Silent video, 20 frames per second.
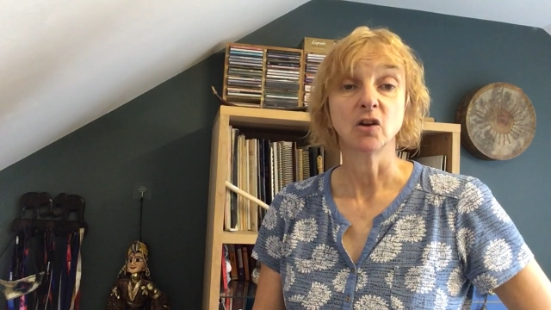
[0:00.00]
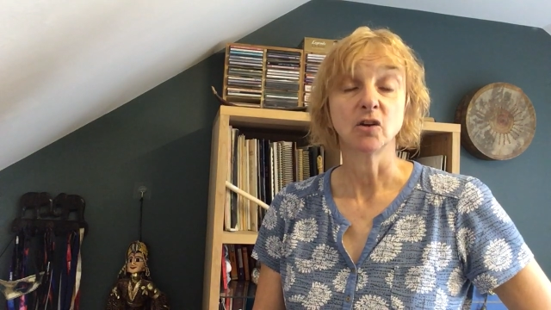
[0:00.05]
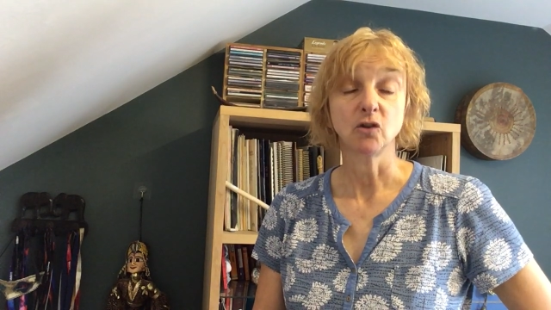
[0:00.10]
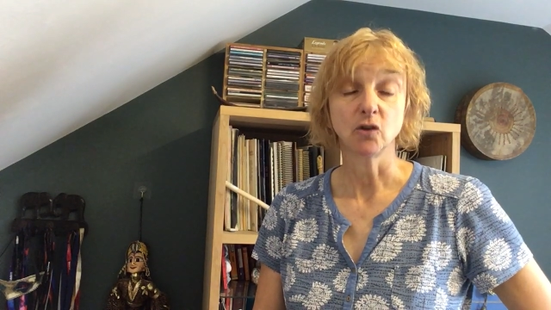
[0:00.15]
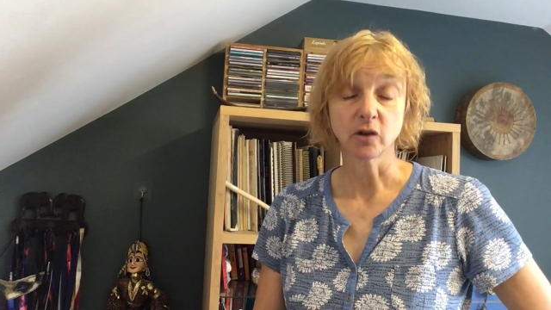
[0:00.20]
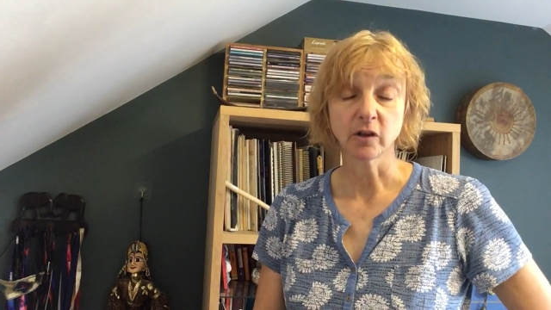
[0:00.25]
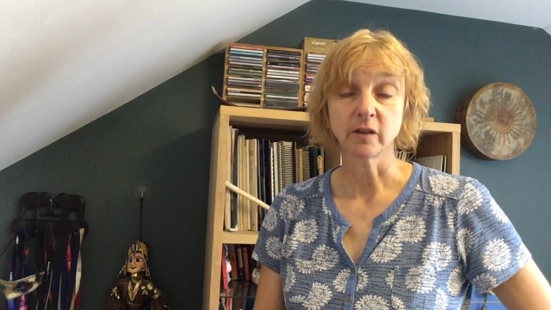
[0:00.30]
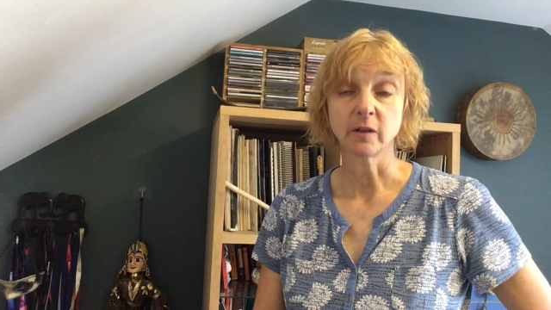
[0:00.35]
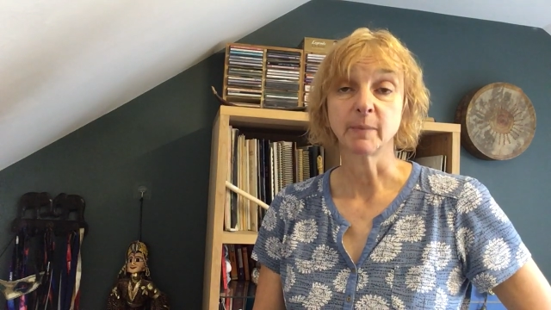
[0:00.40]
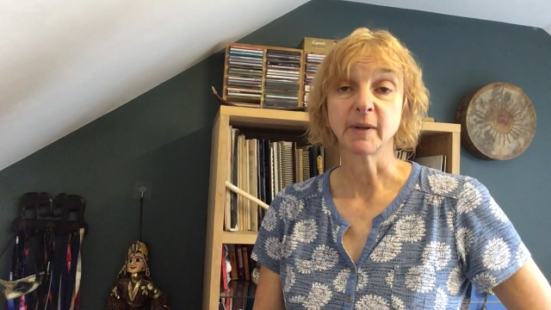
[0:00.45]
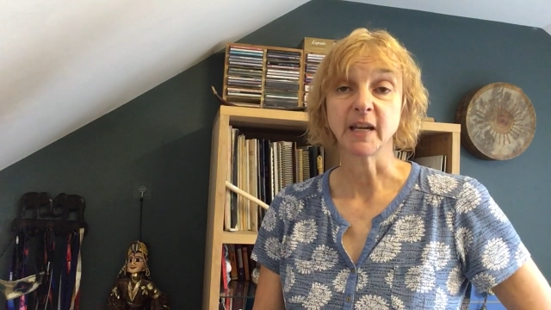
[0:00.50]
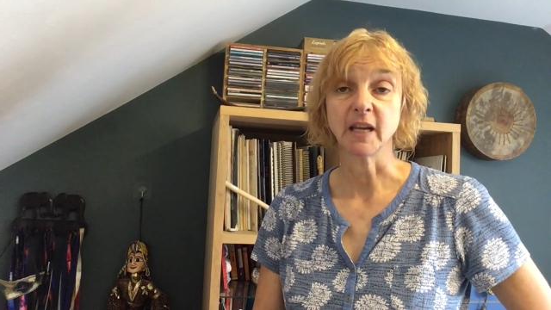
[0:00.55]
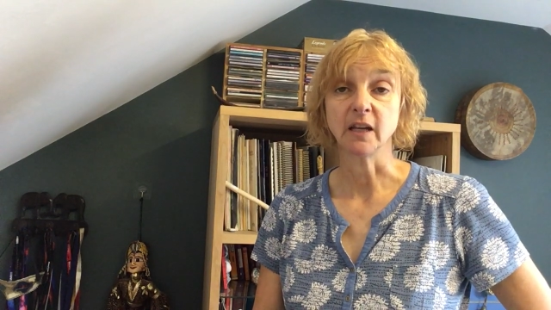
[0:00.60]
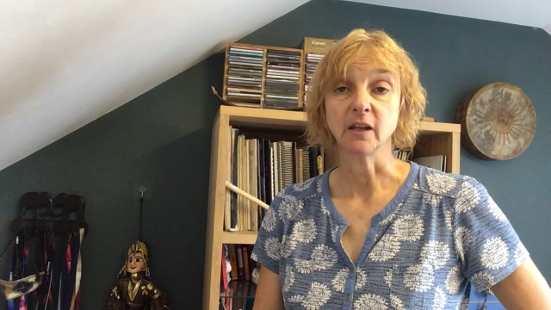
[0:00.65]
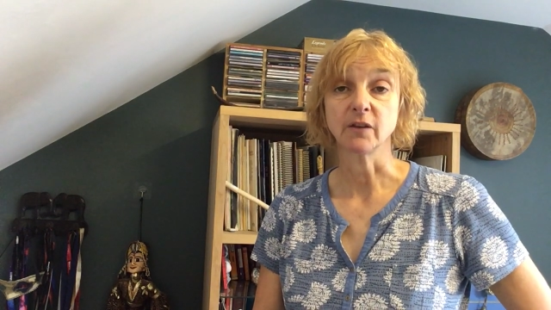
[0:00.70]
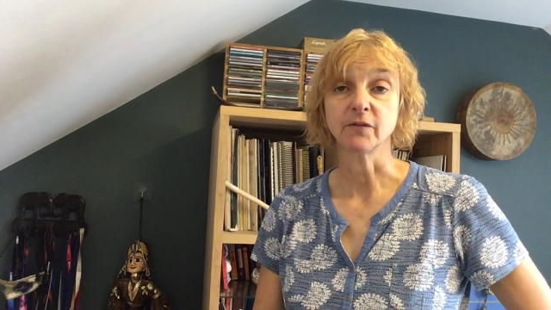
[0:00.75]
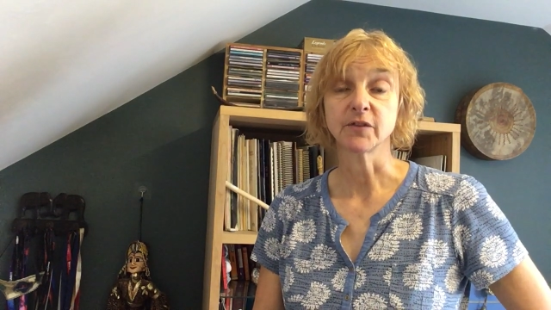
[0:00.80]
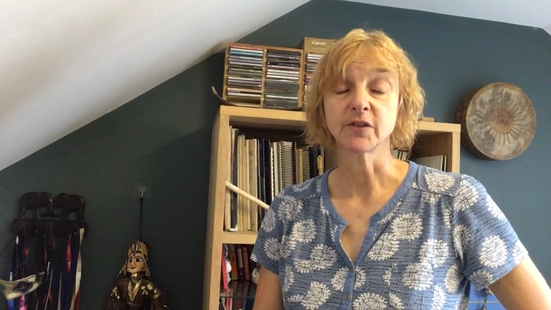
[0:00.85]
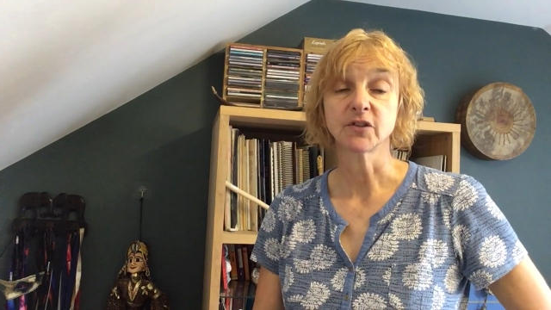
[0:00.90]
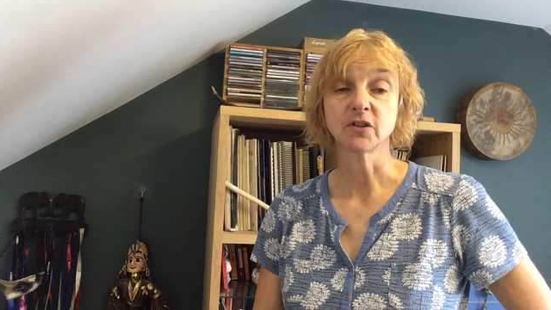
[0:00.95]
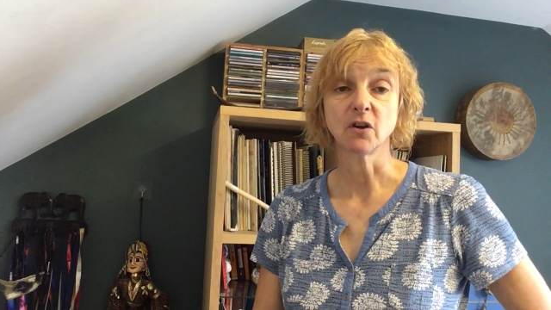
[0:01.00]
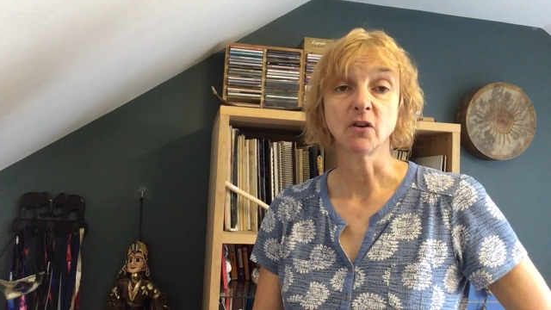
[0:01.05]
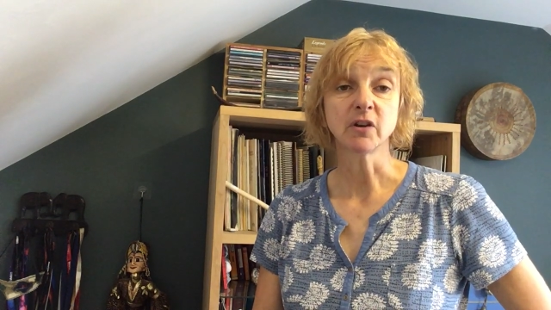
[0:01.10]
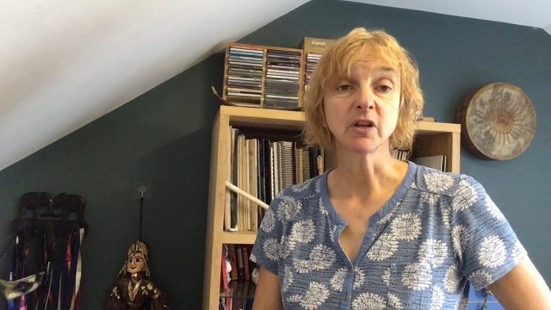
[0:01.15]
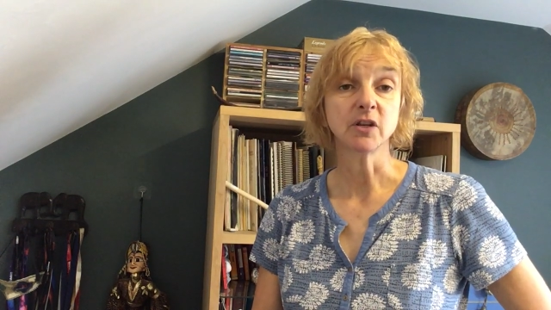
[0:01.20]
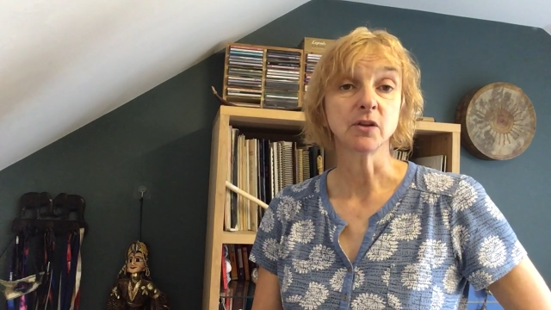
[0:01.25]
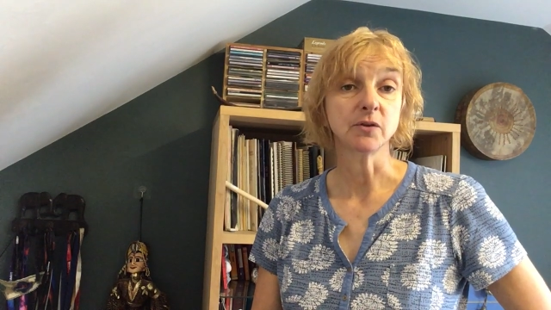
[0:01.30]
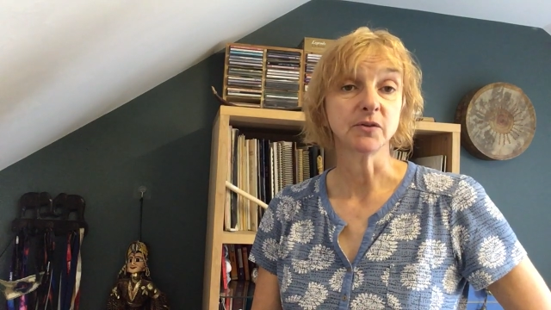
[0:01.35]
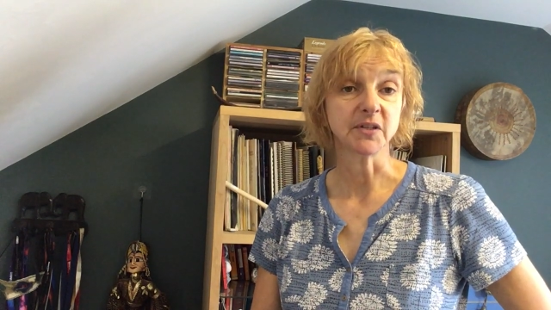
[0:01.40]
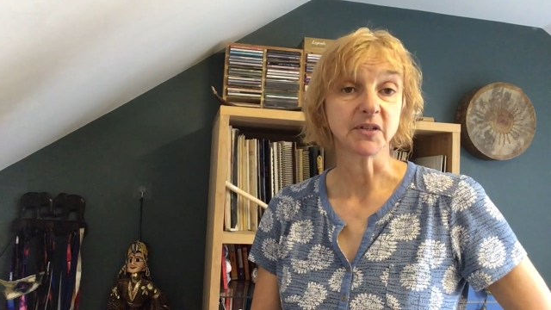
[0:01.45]
Look at the beginning of the song,
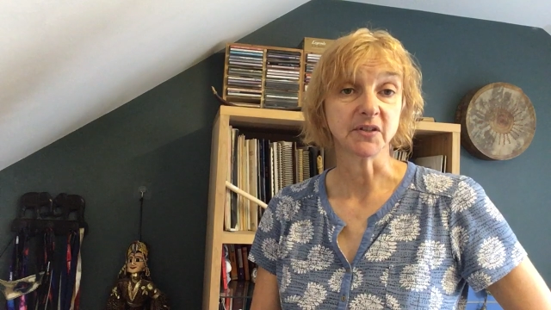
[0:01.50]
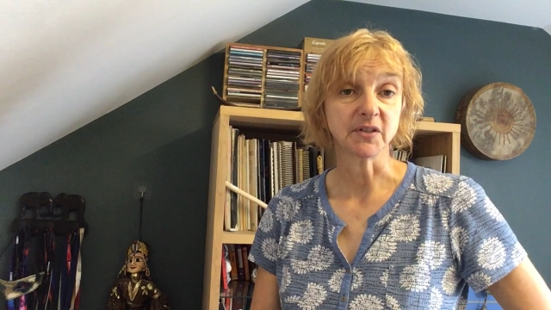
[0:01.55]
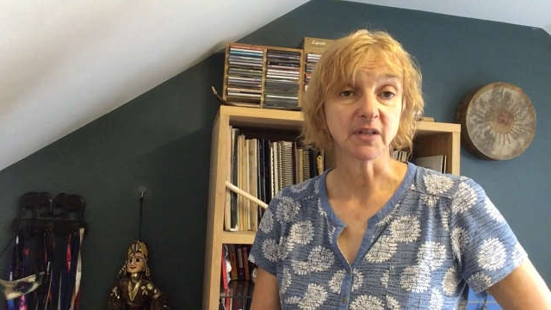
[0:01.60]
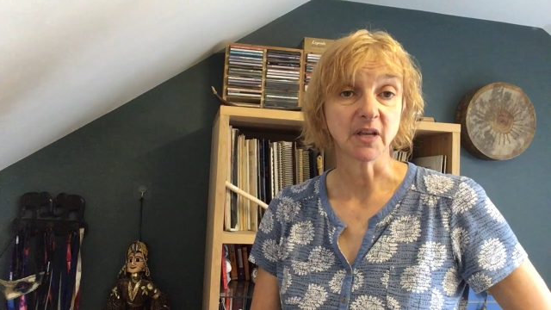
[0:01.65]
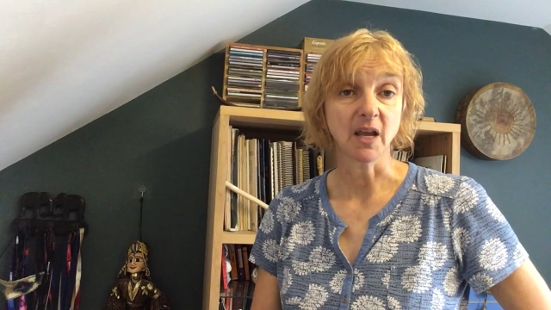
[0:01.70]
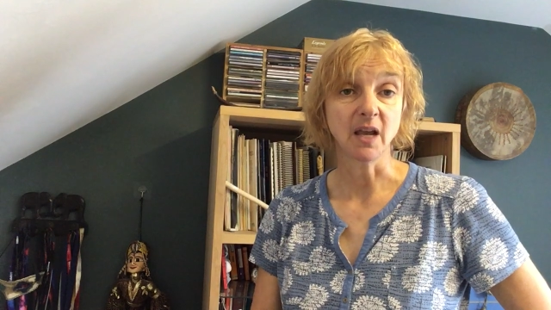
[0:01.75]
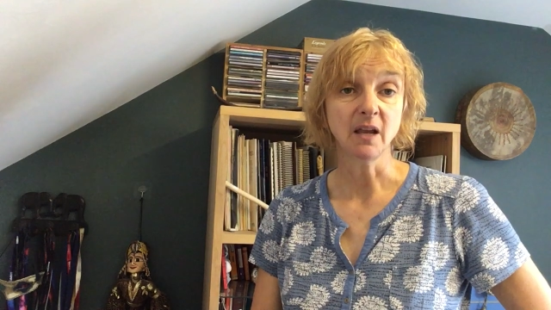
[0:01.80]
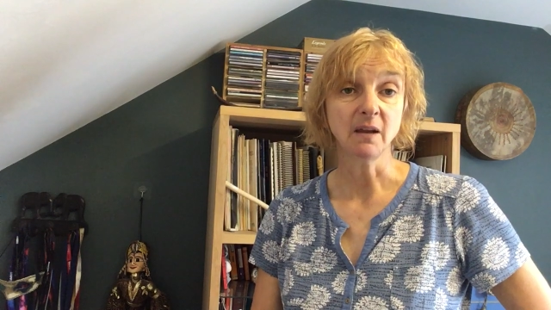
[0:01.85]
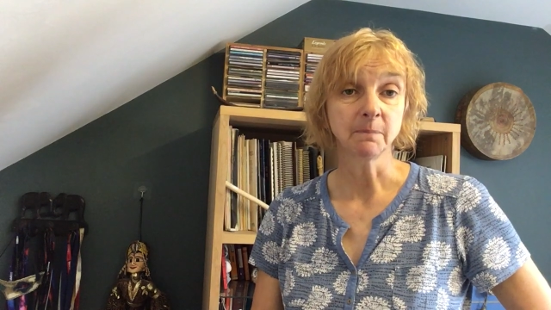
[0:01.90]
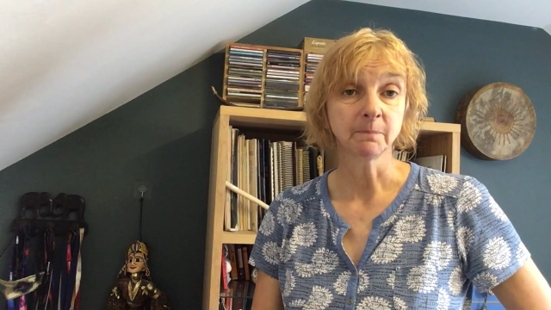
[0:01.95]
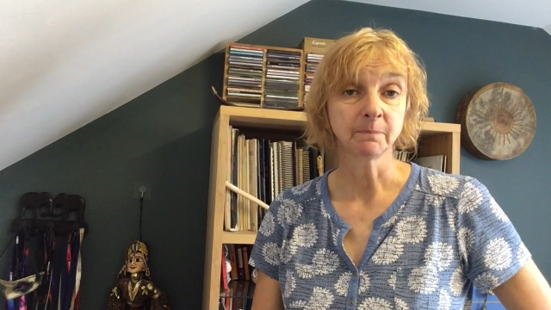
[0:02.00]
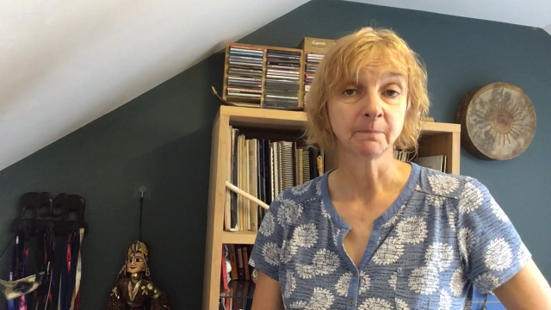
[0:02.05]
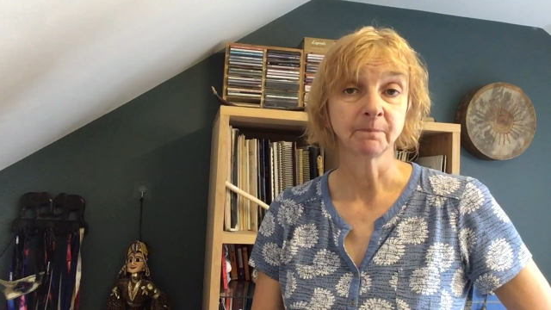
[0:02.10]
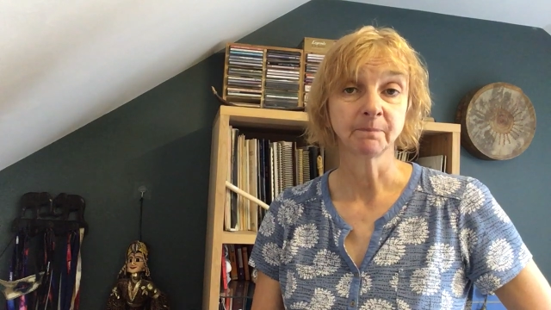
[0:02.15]
it uses C,